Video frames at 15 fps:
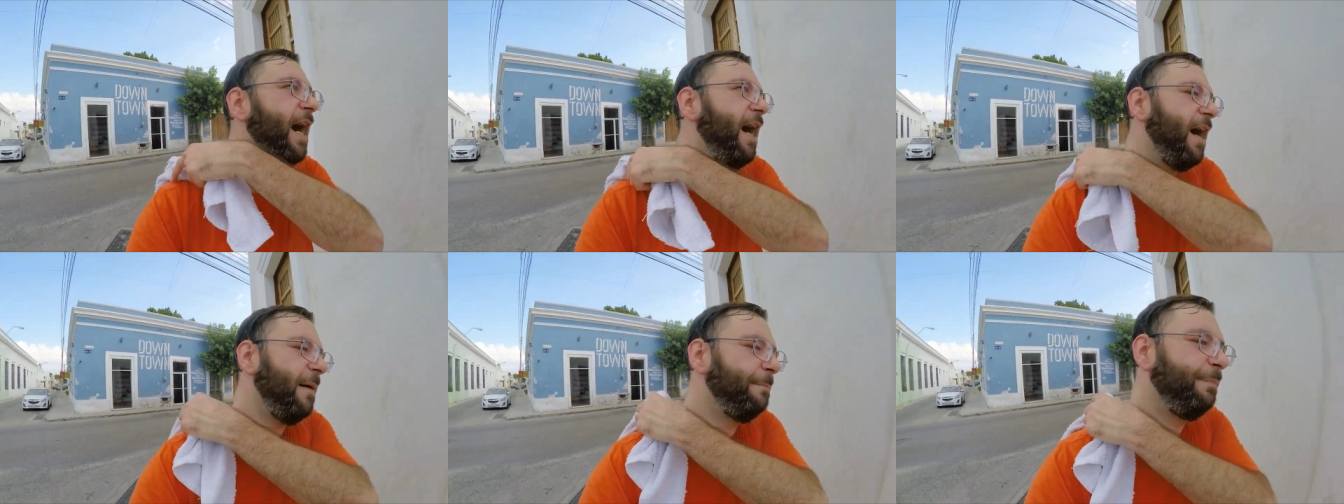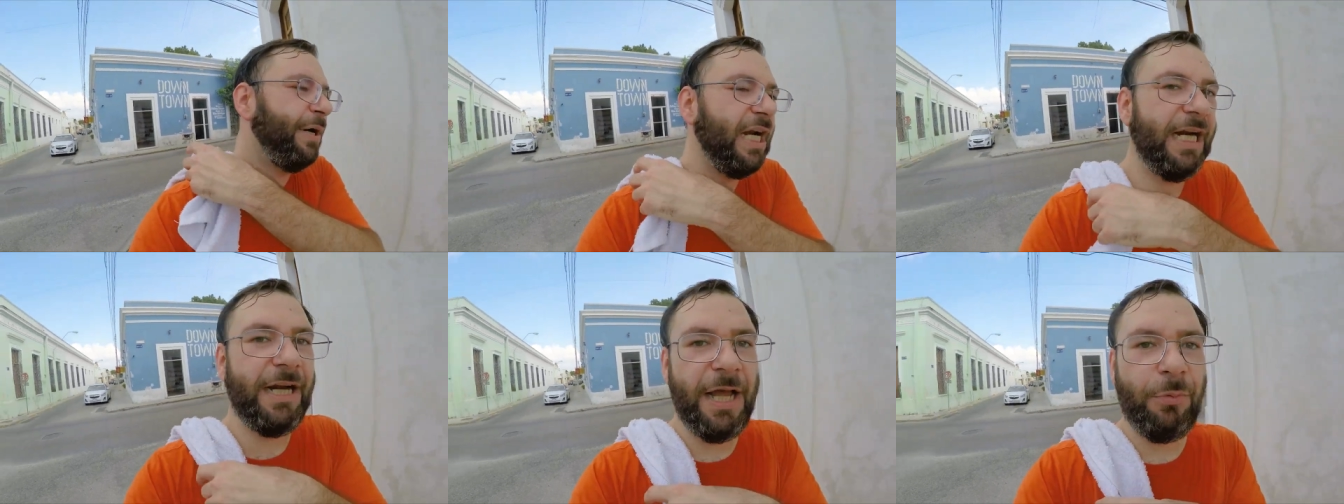Um,
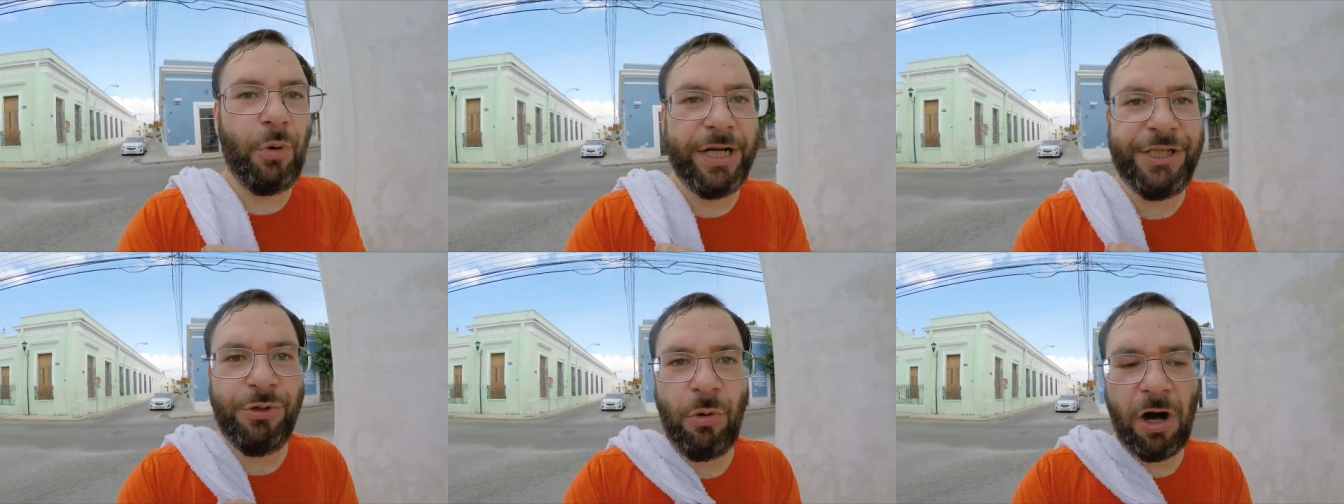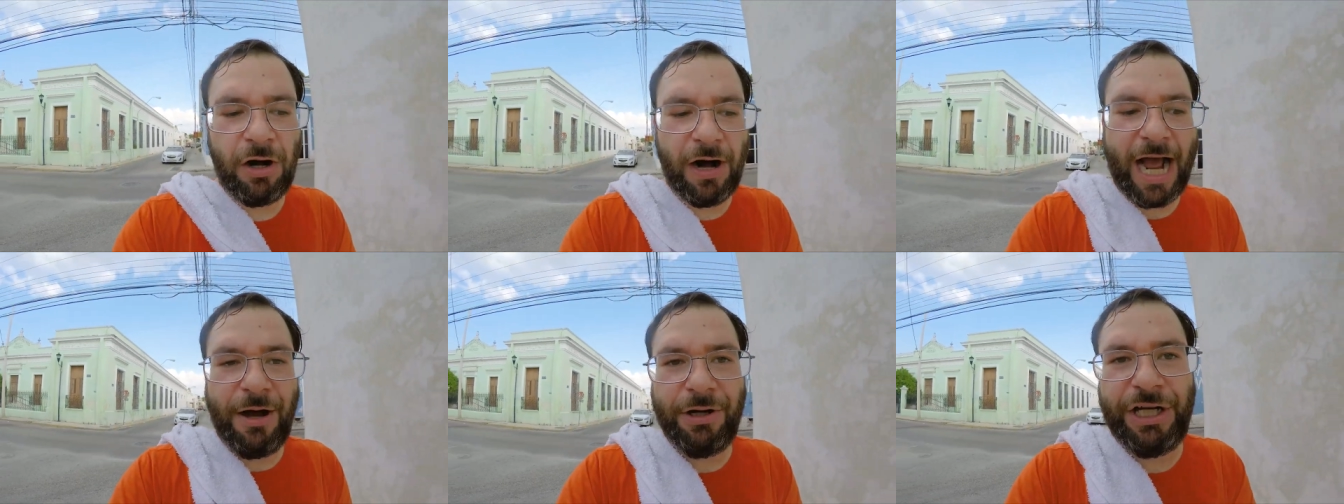but when you
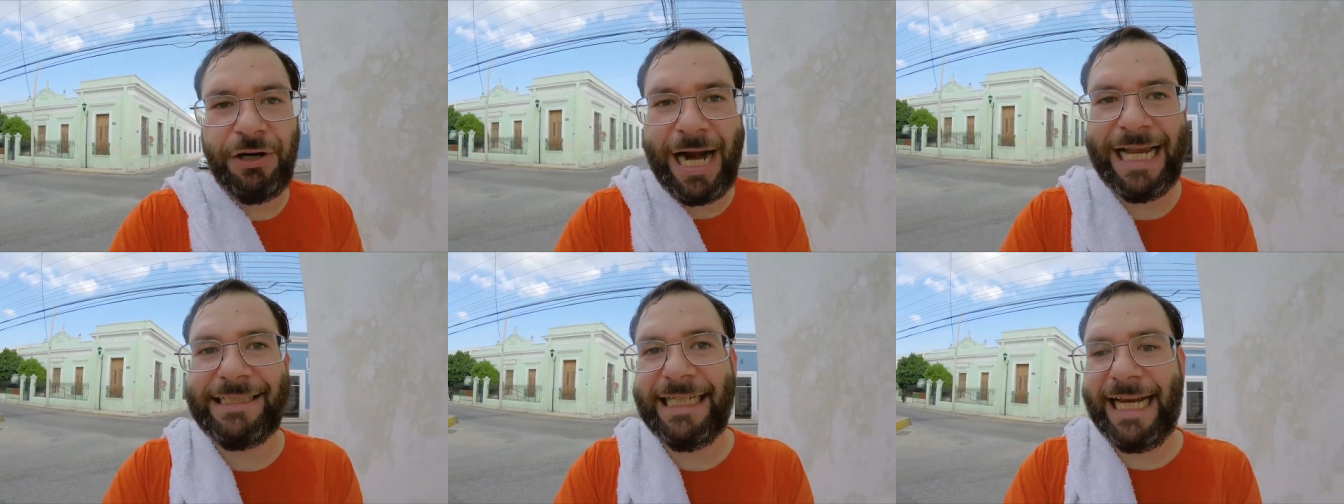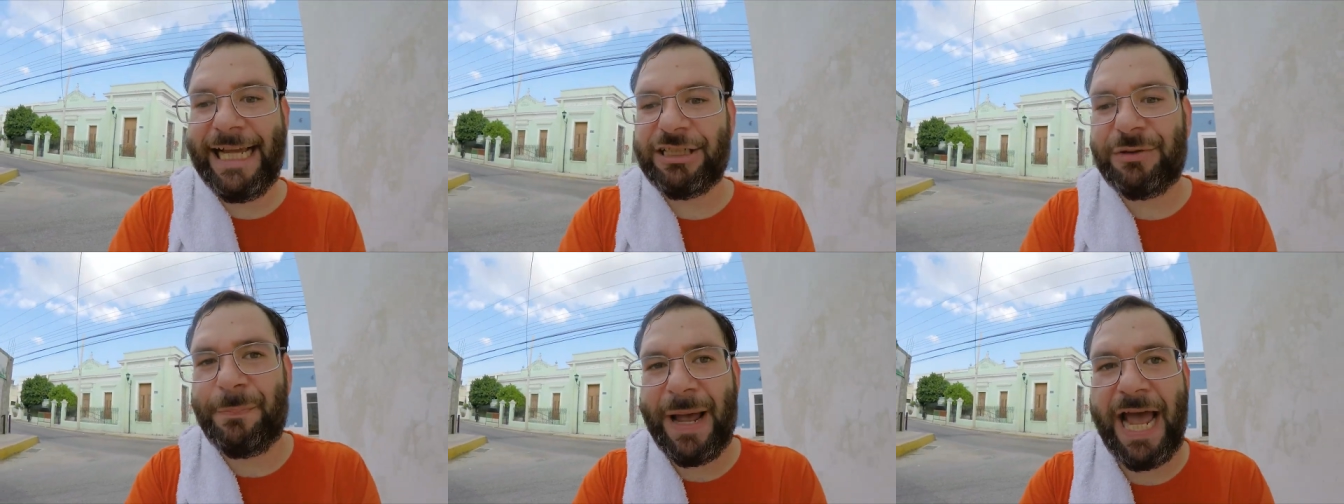are out here as an
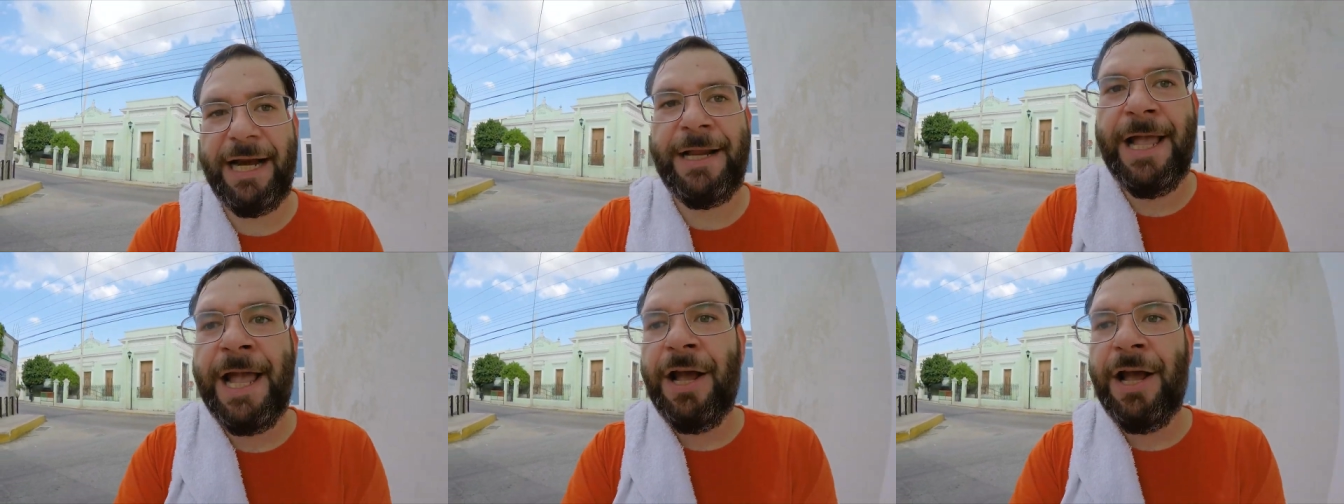expat,